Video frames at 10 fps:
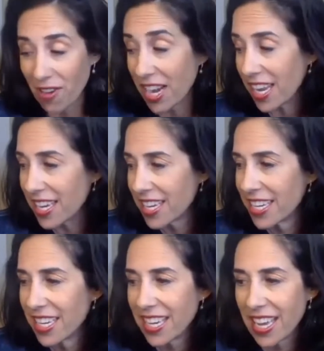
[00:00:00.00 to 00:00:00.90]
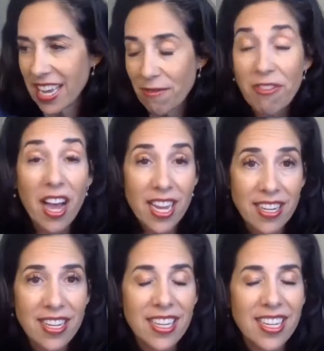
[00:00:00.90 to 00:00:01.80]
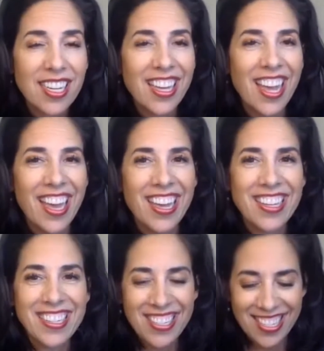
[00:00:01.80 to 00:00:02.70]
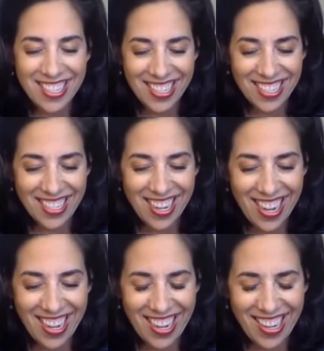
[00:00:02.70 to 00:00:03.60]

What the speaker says: funny and fun. And uh,